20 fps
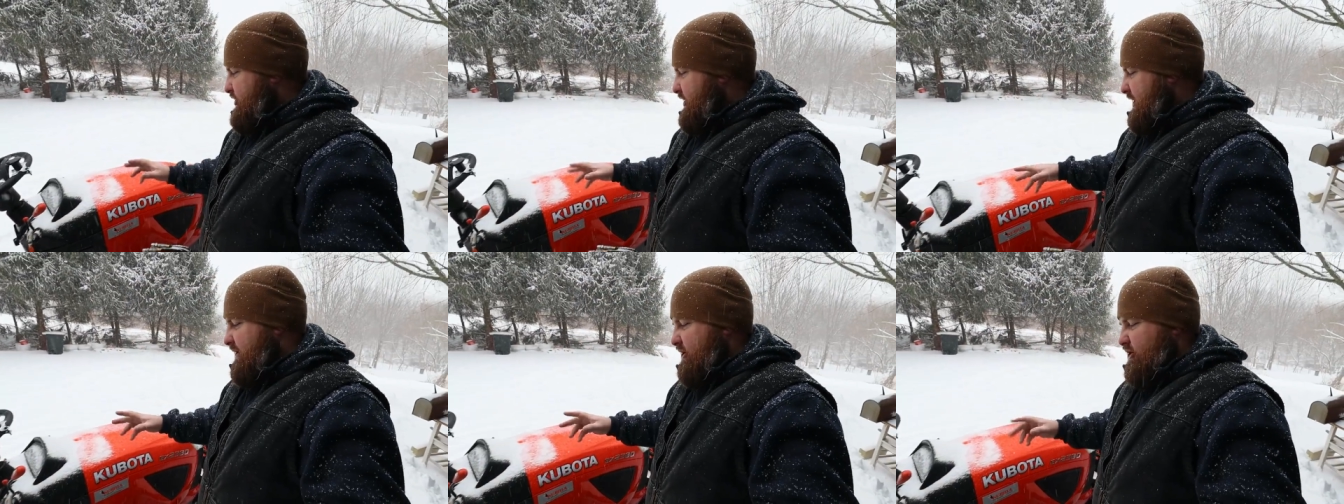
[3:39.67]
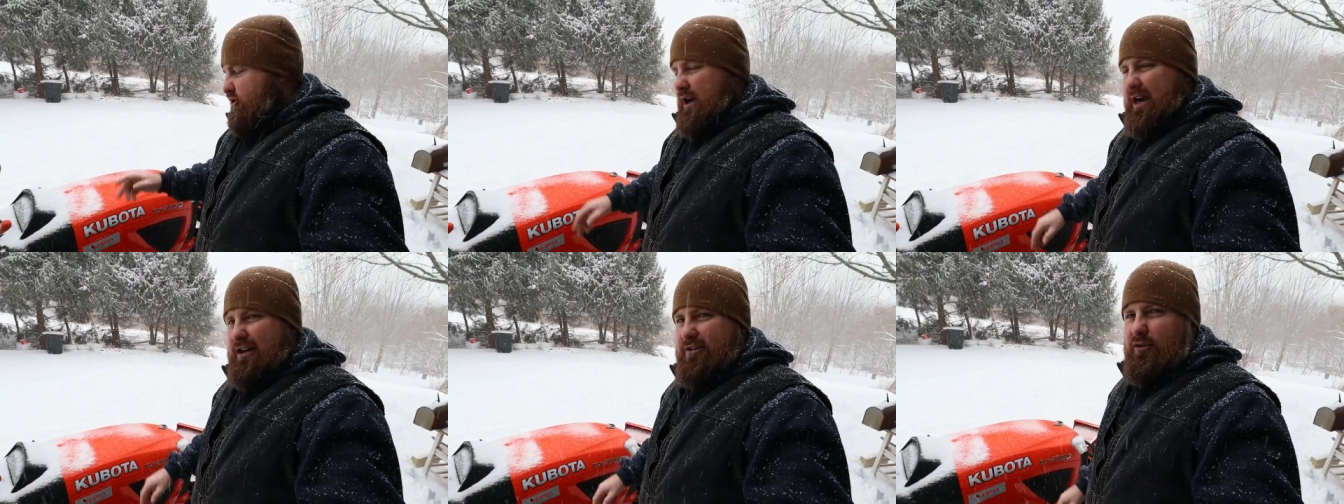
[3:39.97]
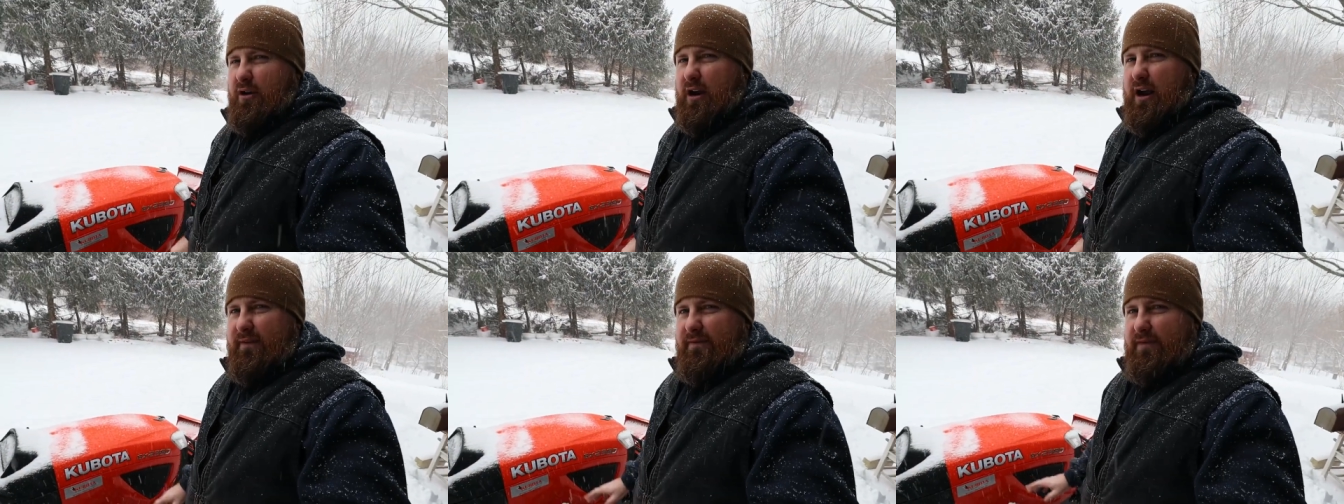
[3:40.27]
shut the
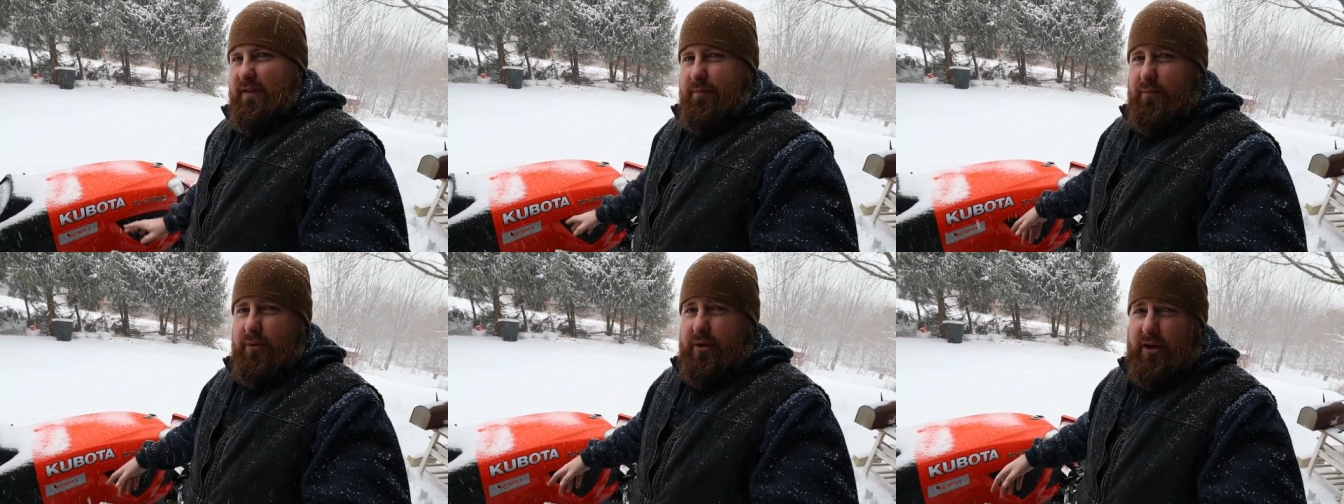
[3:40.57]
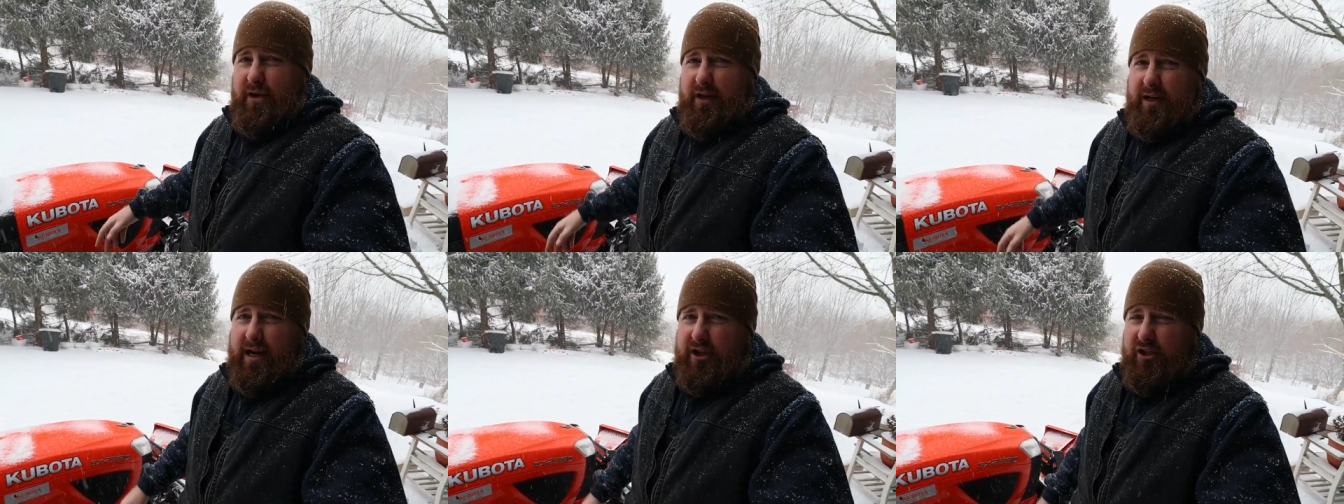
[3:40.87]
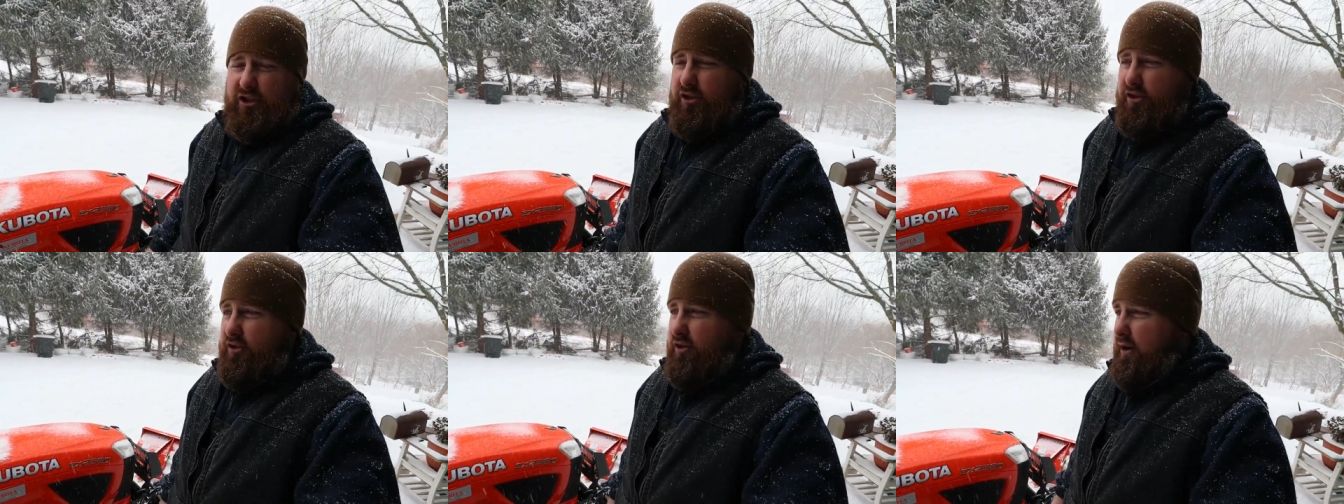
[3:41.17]
tractor off, then put your
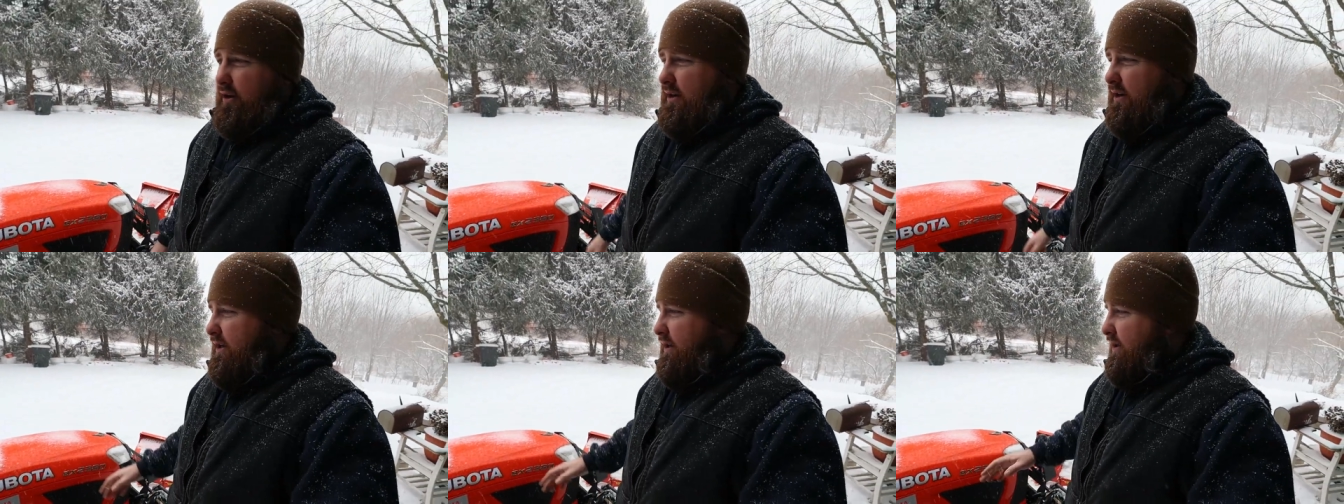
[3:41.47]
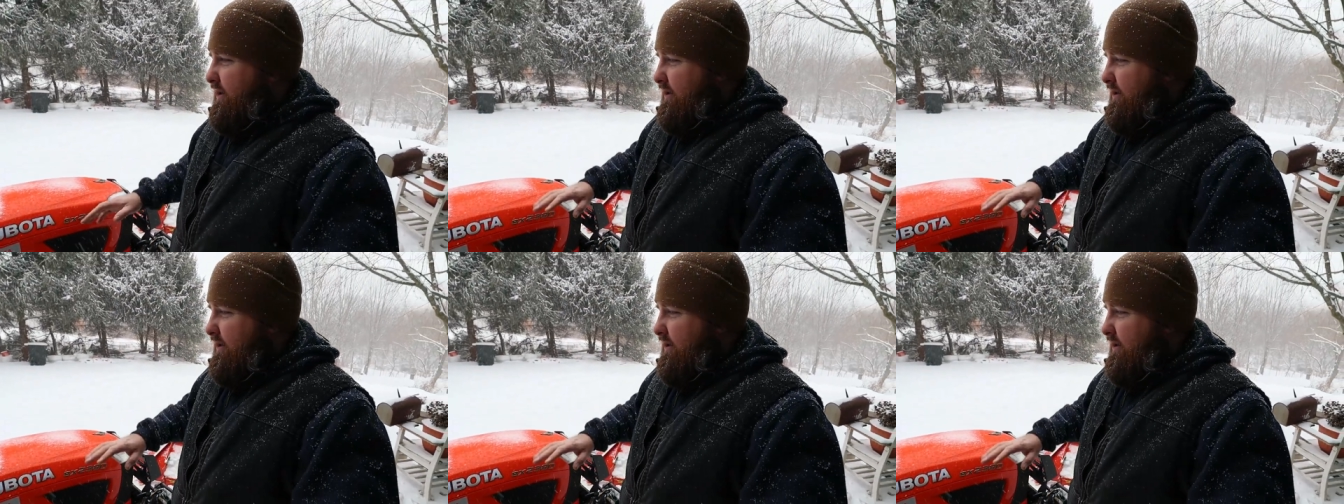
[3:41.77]
connections on.